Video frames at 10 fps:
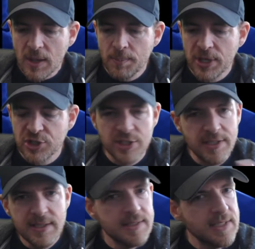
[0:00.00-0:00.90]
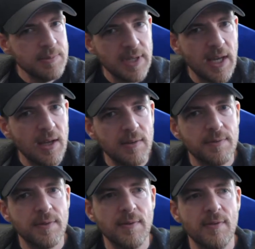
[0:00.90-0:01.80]
But she didn't seem to
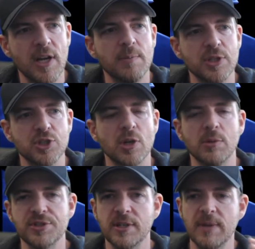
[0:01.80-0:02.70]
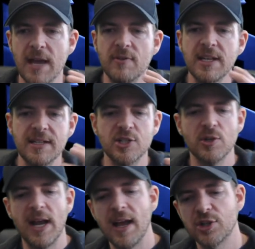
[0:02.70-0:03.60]
have very much trouble. It seemed every
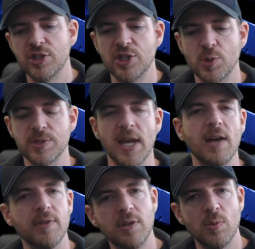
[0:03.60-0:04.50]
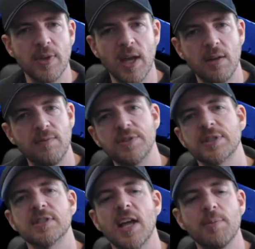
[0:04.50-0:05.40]
interaction she was having with the Hand
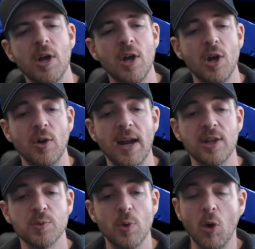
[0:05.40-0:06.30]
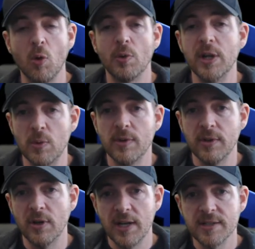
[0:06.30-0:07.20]
Physics Lab, her hands were already
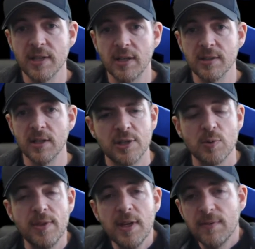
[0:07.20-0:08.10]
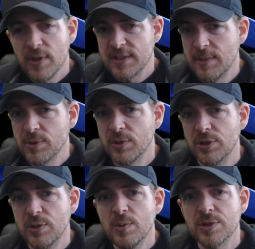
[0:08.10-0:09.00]
within her eyesight. So I think for the typical
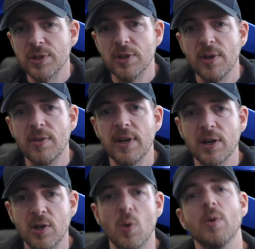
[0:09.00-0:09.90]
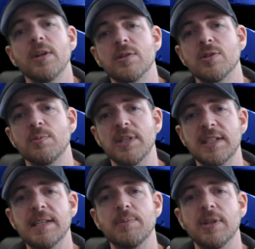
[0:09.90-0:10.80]
user, they're going to be
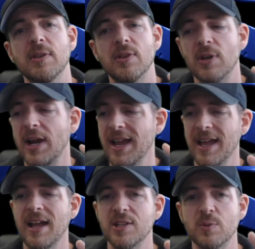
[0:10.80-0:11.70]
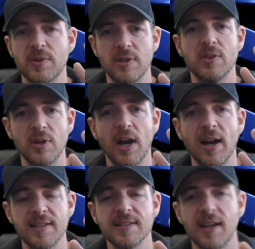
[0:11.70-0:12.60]
keeping their hands within their
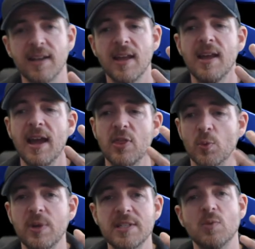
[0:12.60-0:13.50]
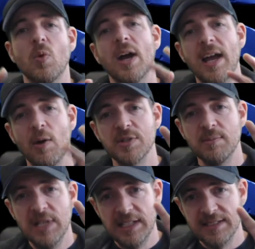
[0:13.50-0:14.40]
eyesight. And the reason why I was
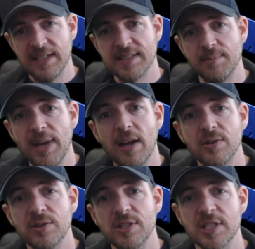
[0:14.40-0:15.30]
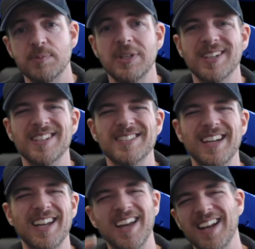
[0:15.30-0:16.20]
immediately testing the boundaries is because
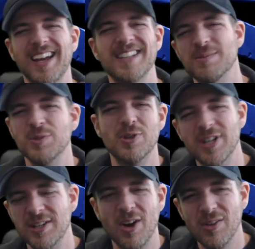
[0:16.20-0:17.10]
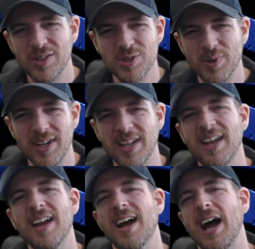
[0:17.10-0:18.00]
I kind of had some dirty knowledge, right?
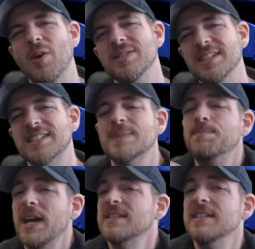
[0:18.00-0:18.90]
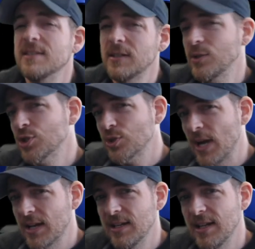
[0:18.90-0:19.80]
I was expecting to lose
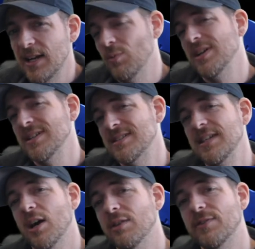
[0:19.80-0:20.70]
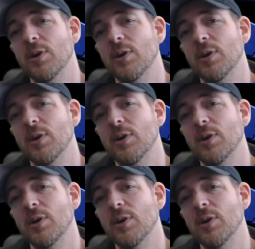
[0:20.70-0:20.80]
tracking and I wanted to see how far it